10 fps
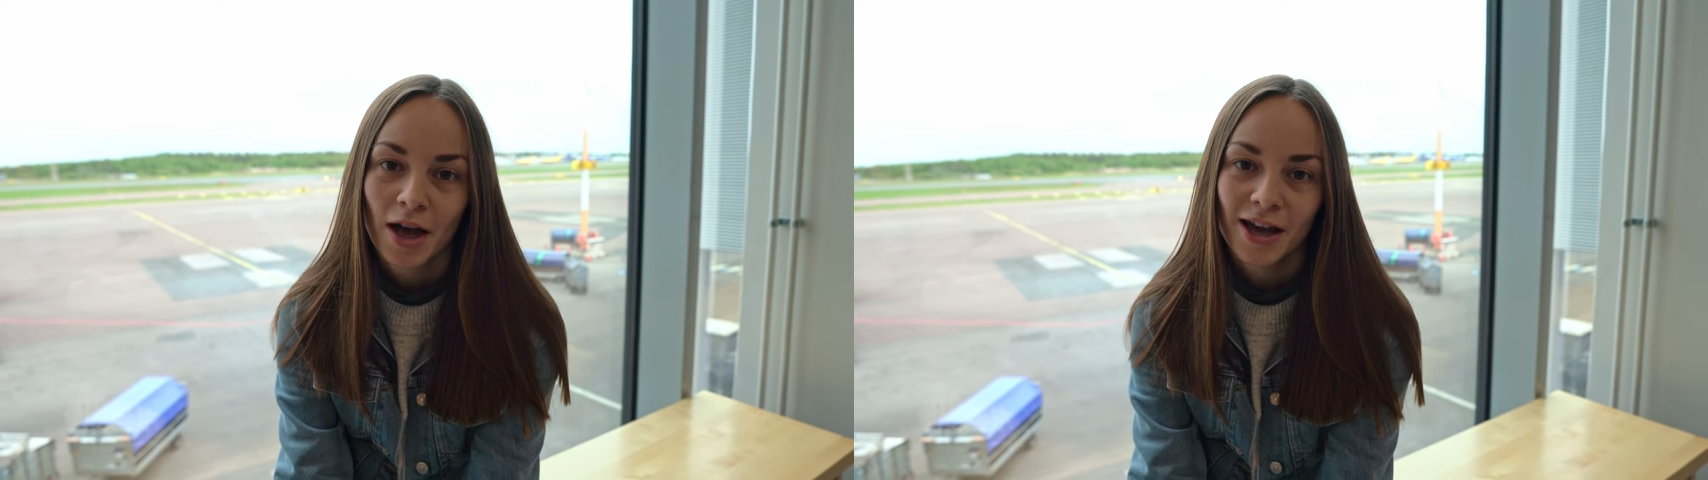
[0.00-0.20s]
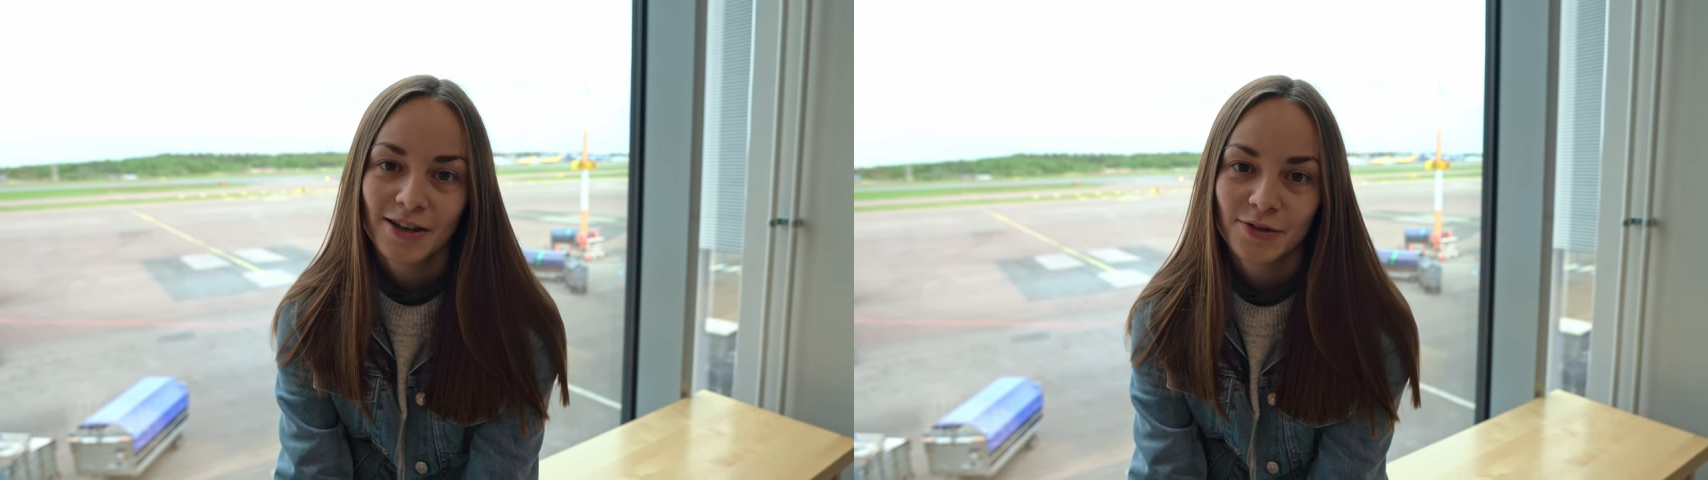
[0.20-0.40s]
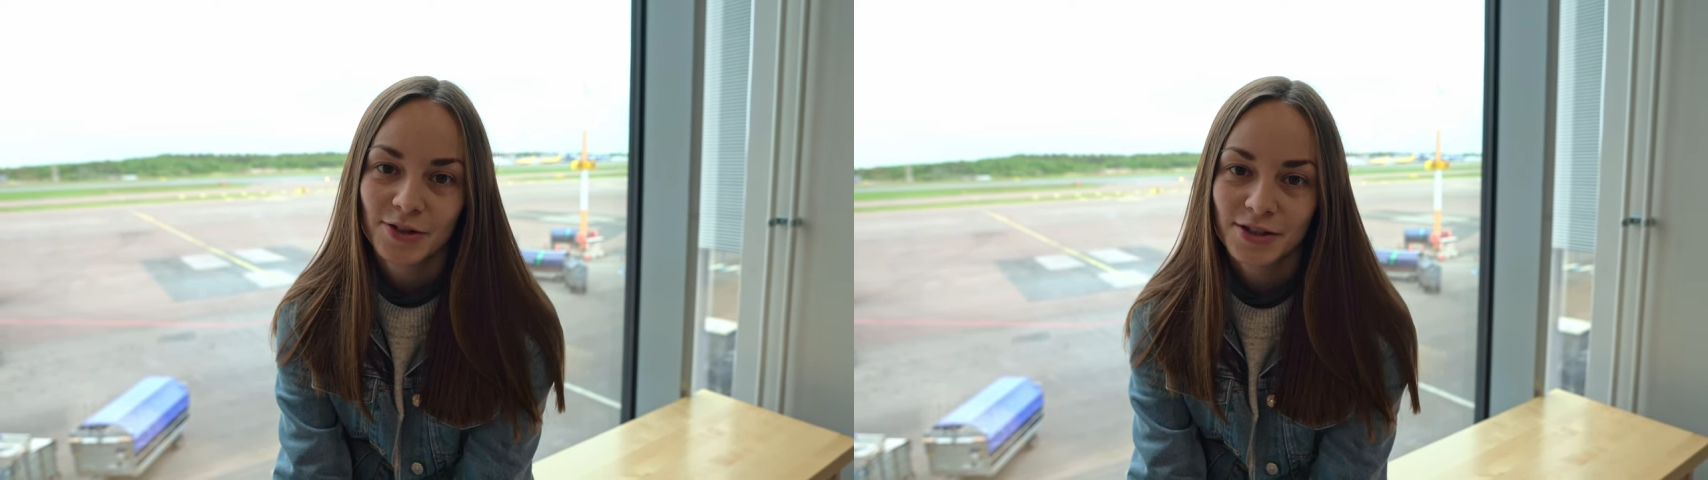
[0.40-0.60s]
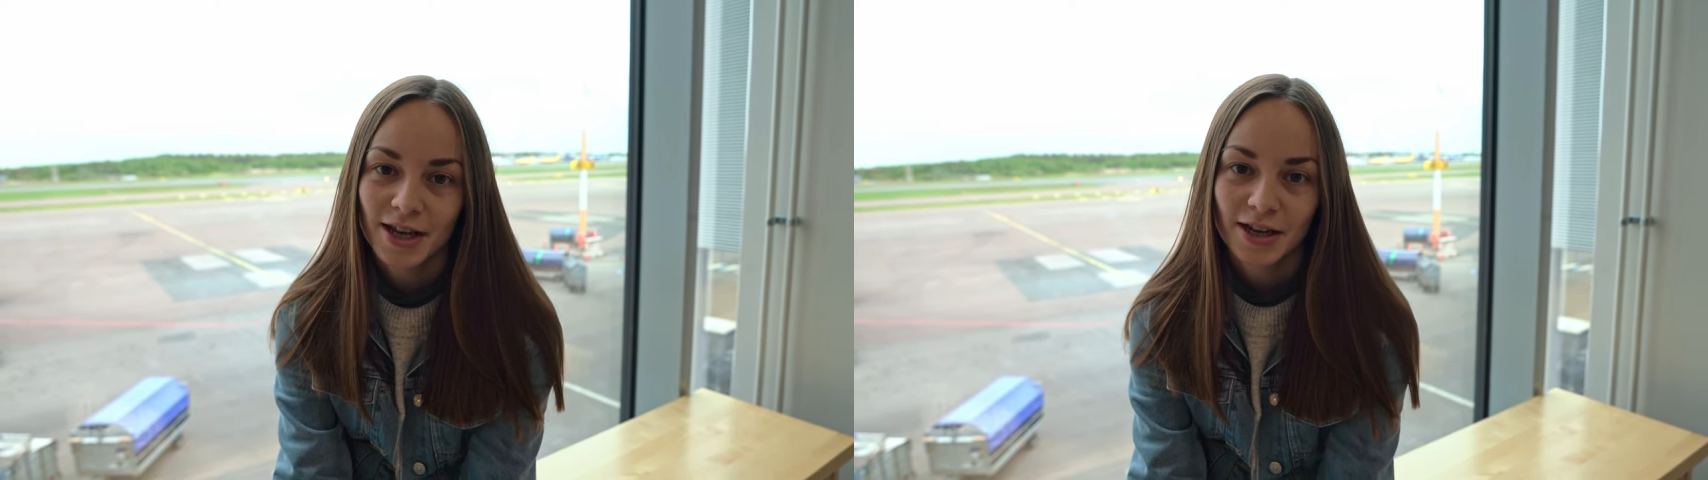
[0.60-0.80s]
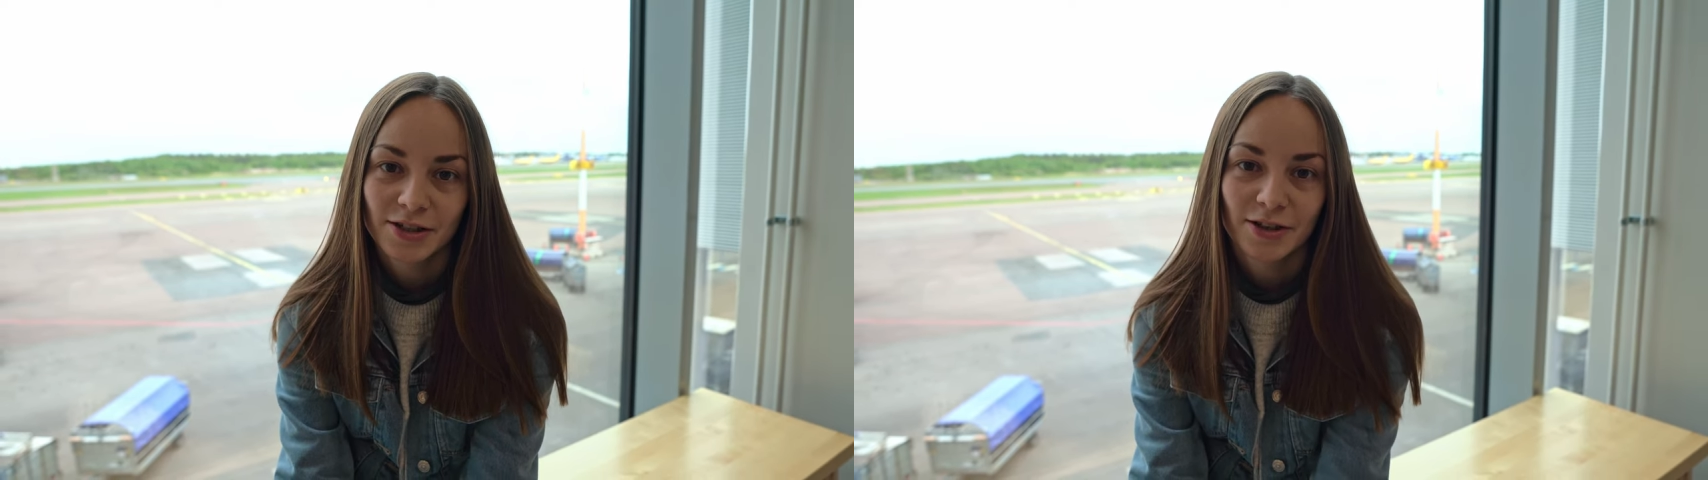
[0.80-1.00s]
it was
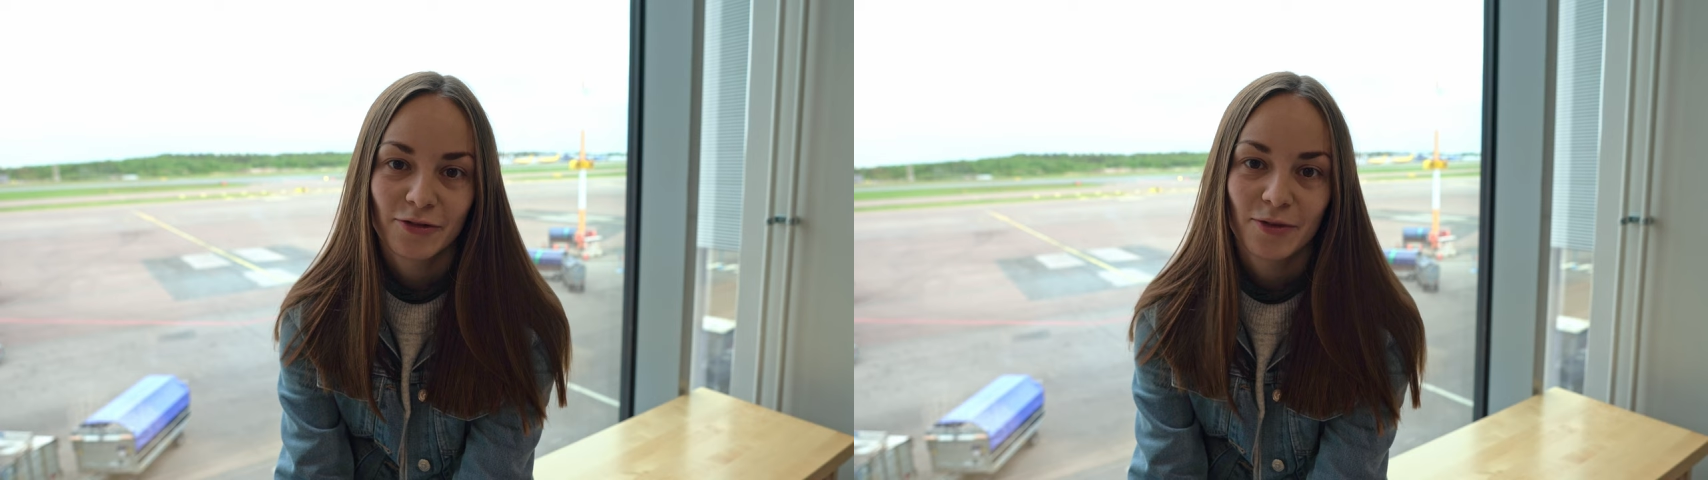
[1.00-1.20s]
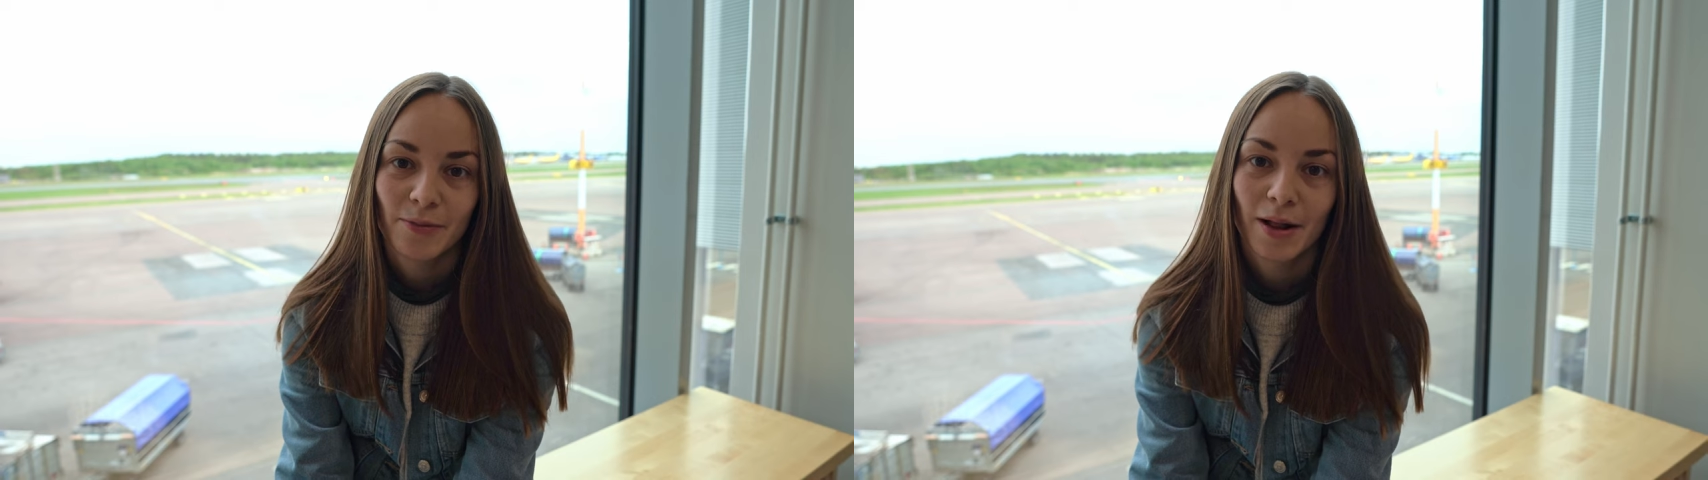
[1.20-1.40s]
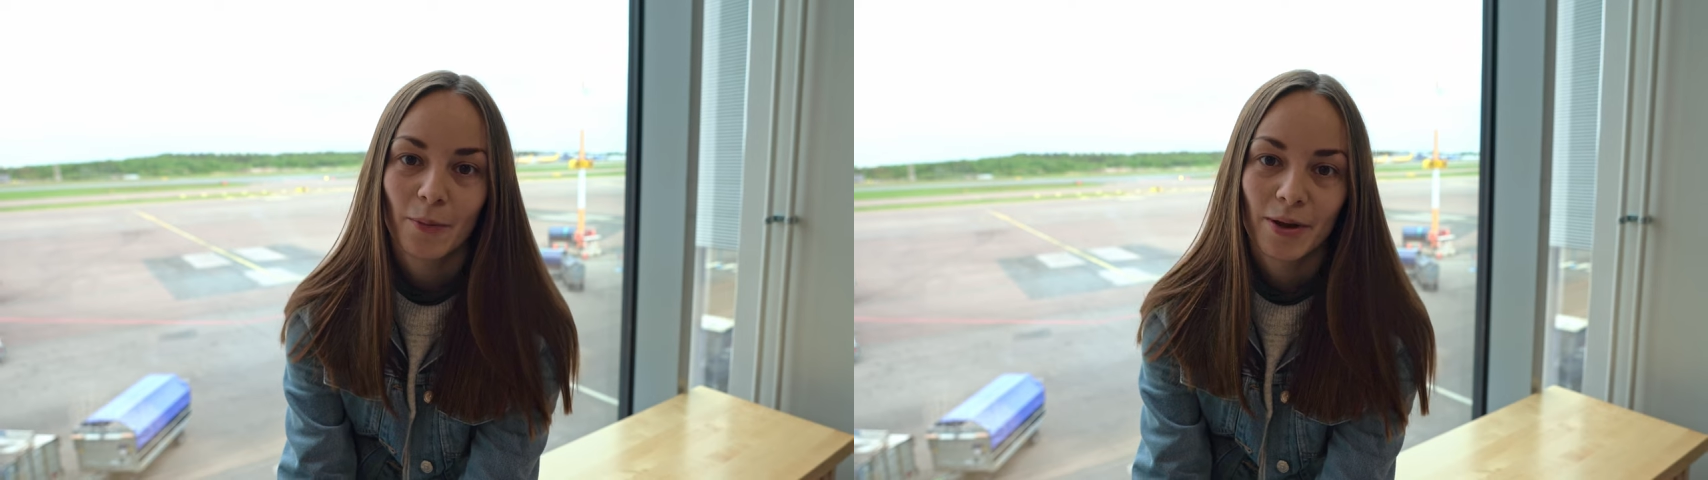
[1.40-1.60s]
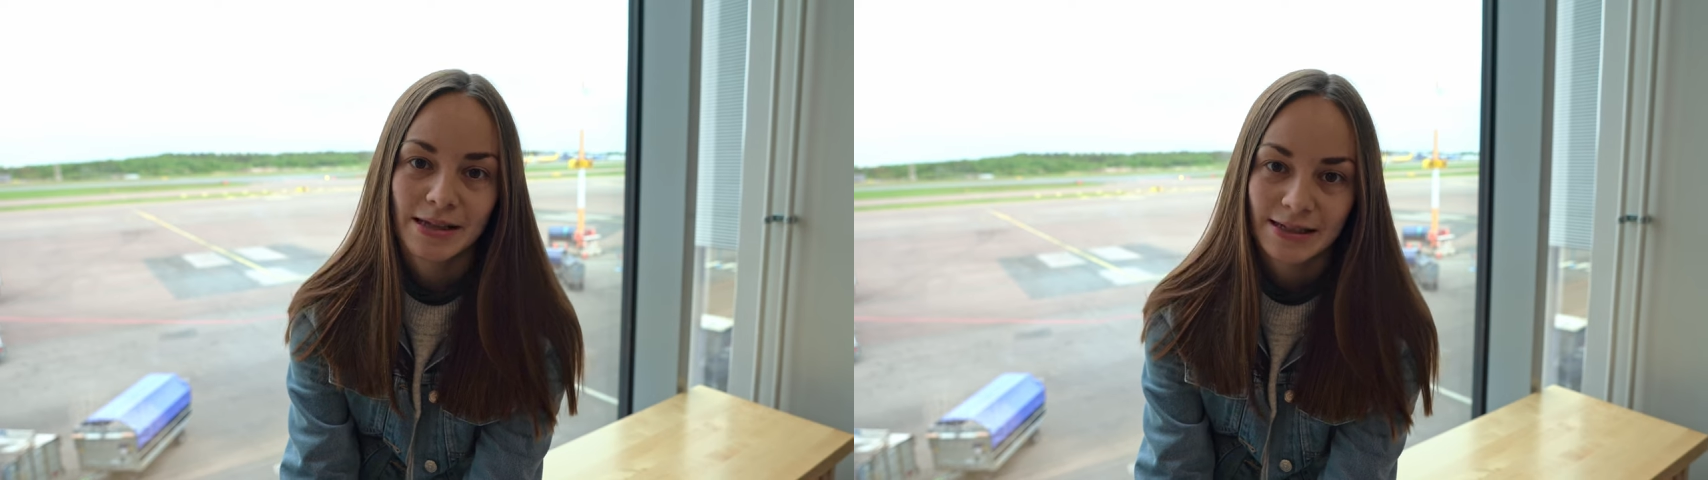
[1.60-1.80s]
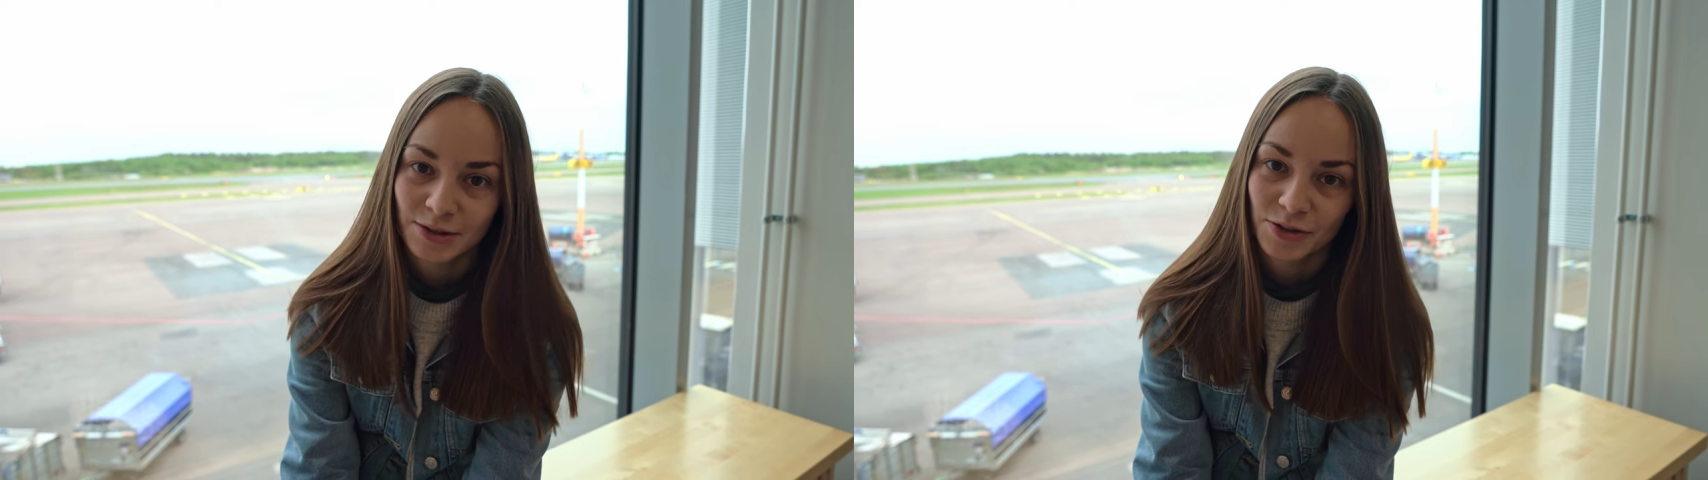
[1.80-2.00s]
actually from Malpensa